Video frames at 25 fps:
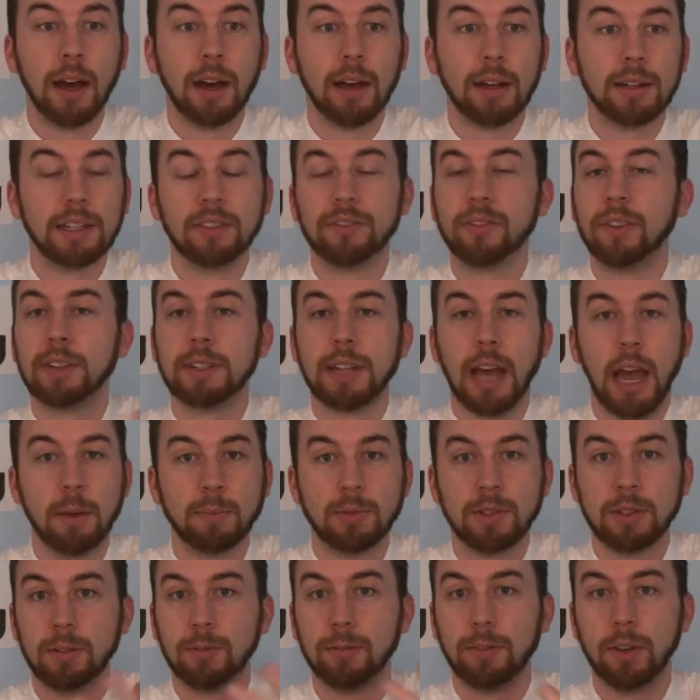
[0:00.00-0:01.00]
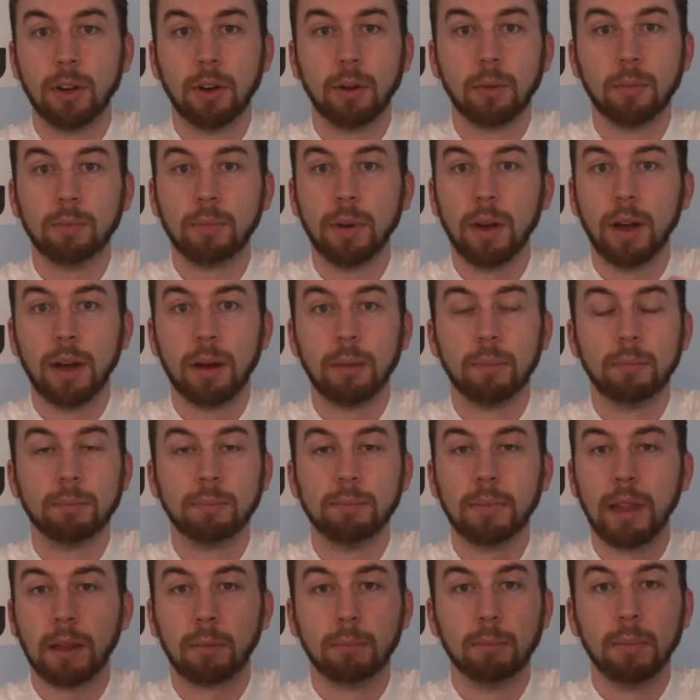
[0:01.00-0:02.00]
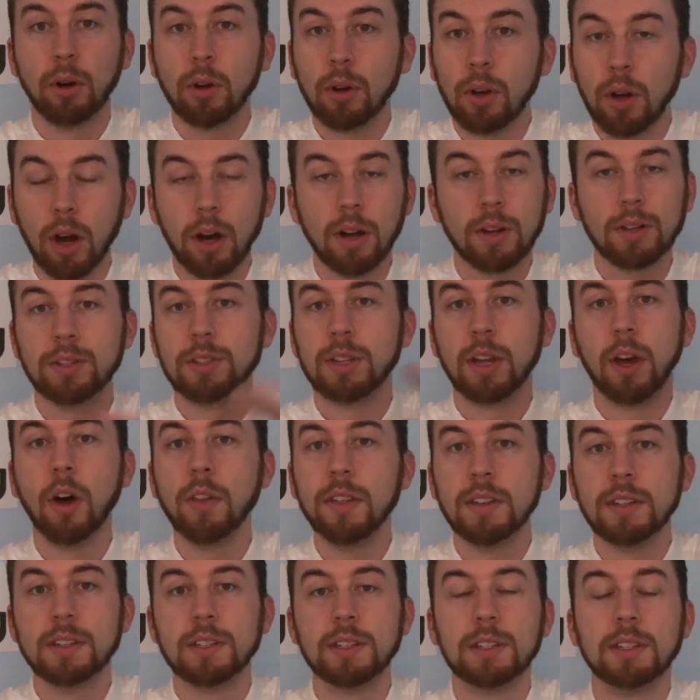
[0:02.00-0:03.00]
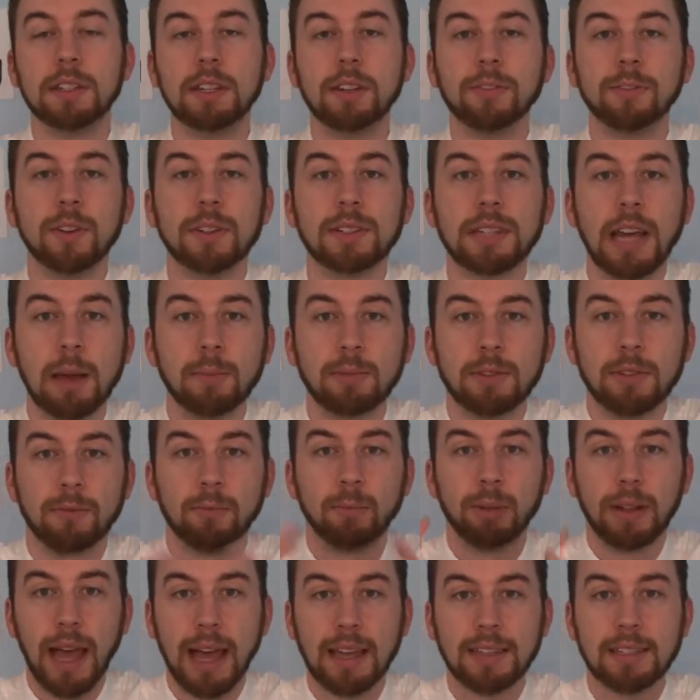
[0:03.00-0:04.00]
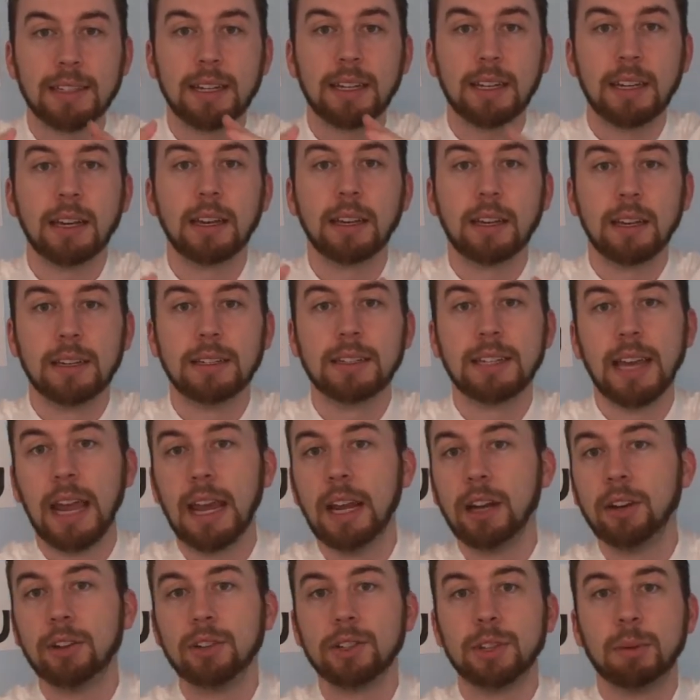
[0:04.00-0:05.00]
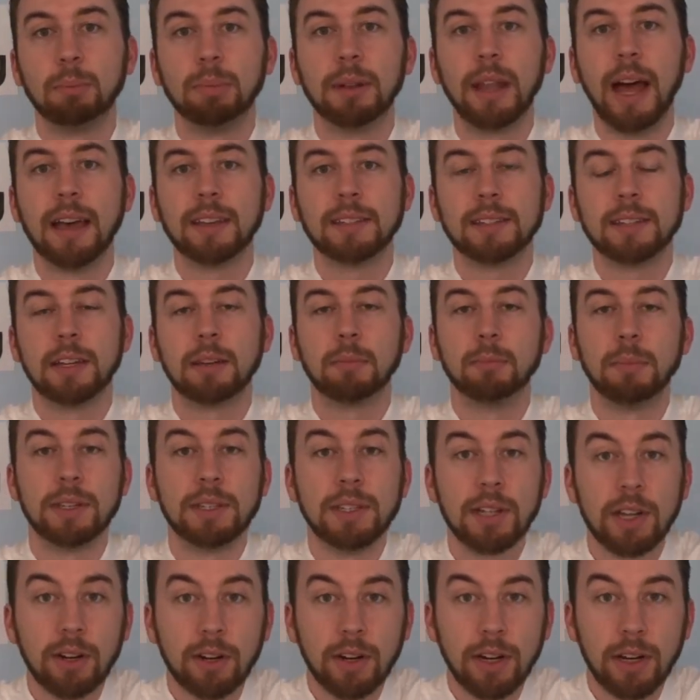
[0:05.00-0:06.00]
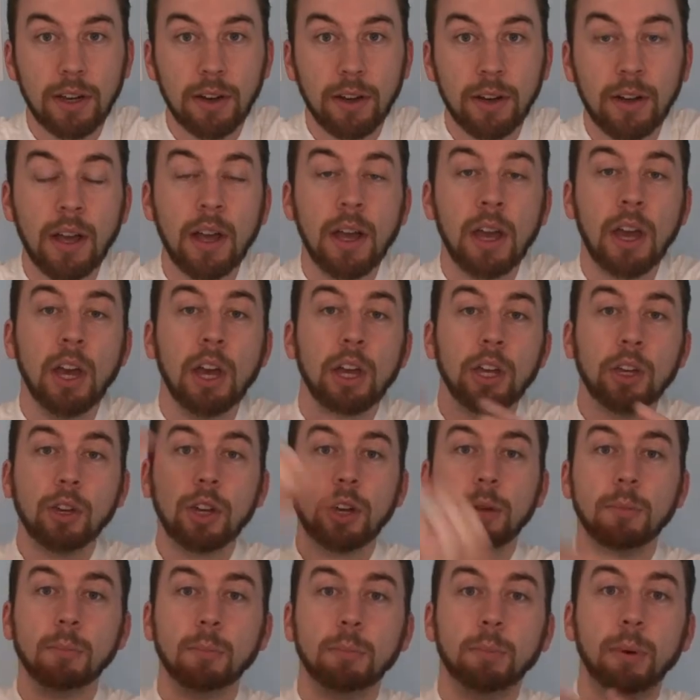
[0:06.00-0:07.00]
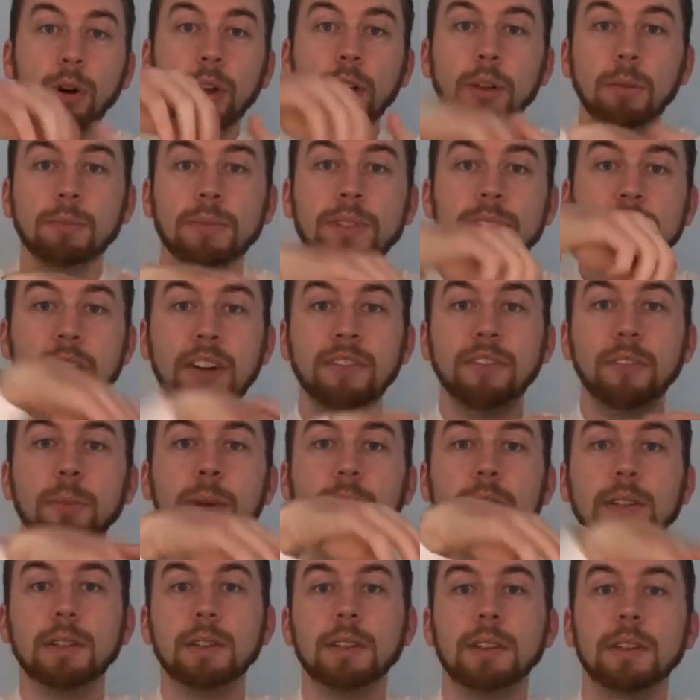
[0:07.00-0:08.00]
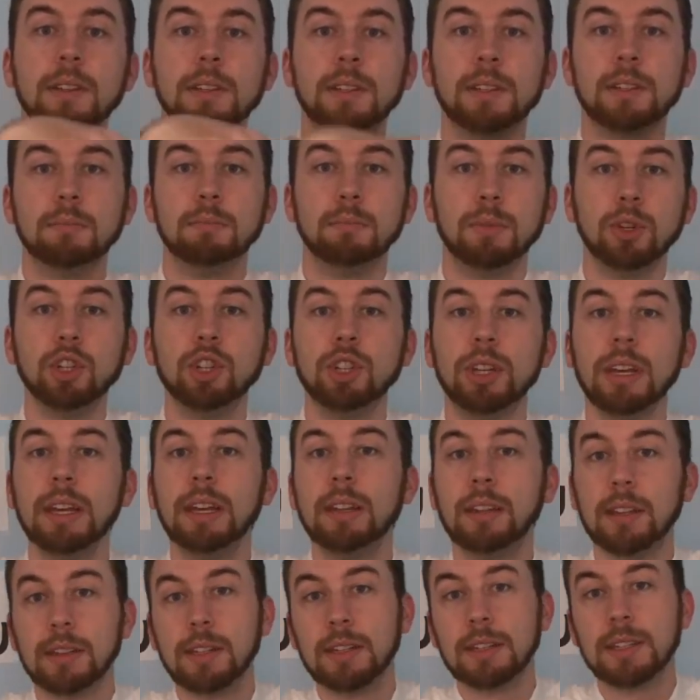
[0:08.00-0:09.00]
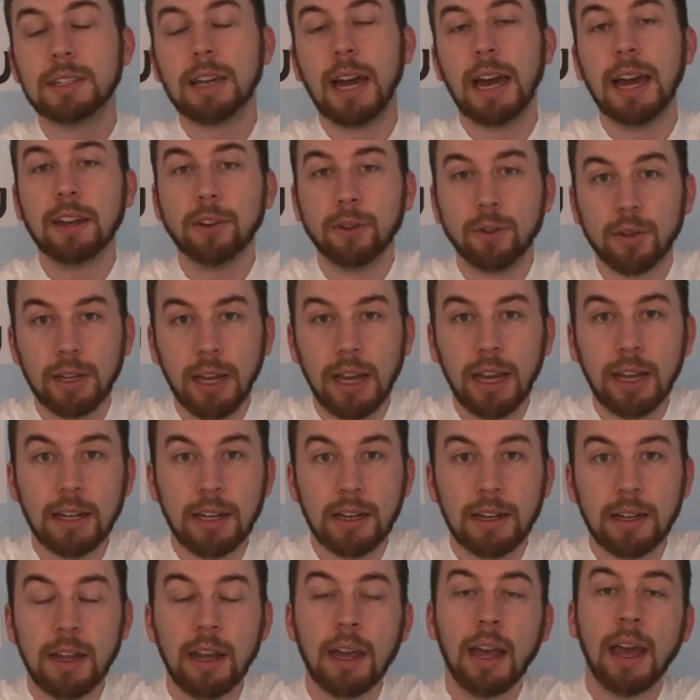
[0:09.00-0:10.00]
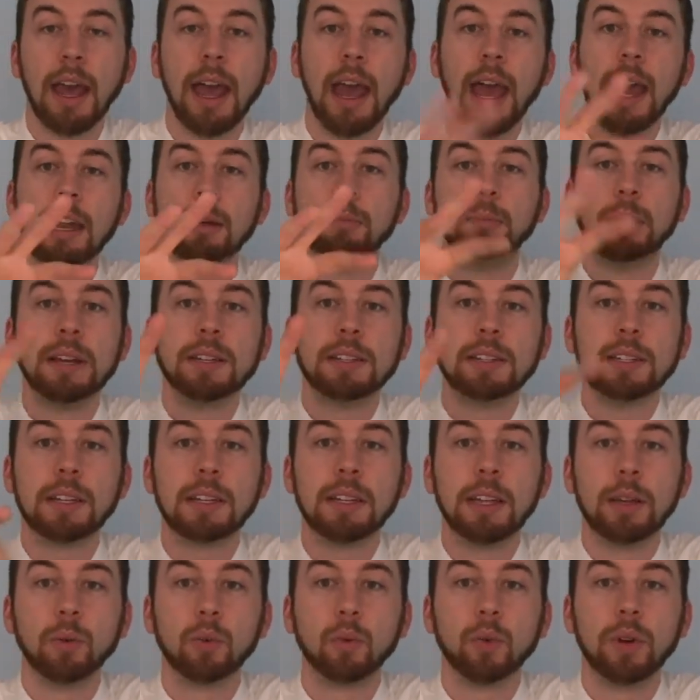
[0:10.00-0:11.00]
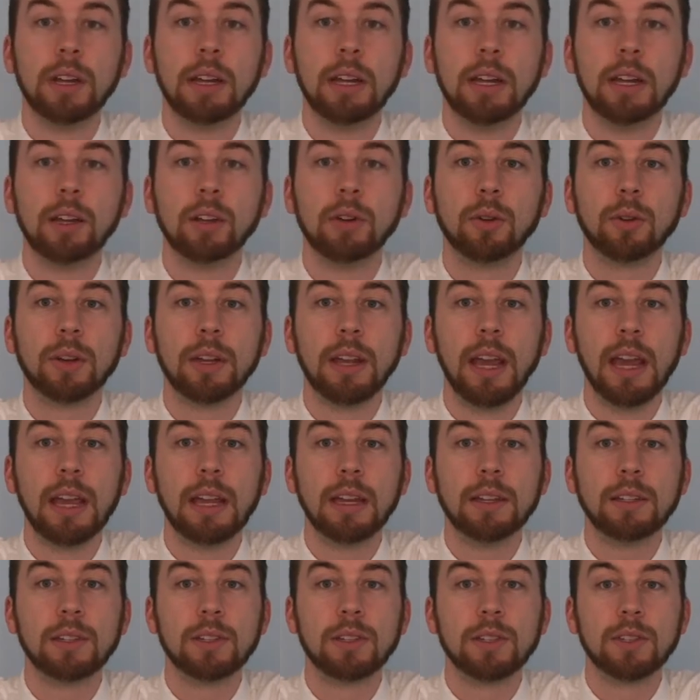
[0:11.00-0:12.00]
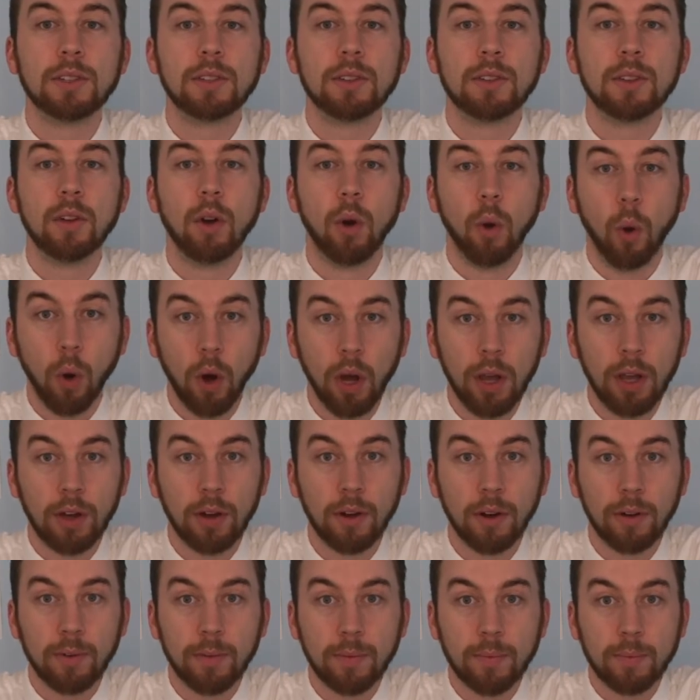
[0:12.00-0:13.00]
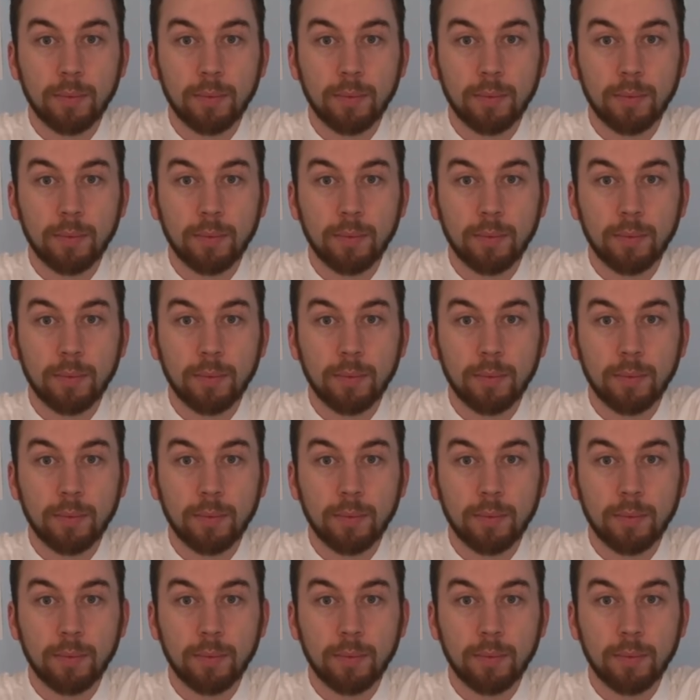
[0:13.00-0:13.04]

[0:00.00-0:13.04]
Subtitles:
different types of, you know, like milk cartons, all these different types of plastic containers and plastic material. You can put them, stuff them into this machine that this guy created, and it basically recreates oil.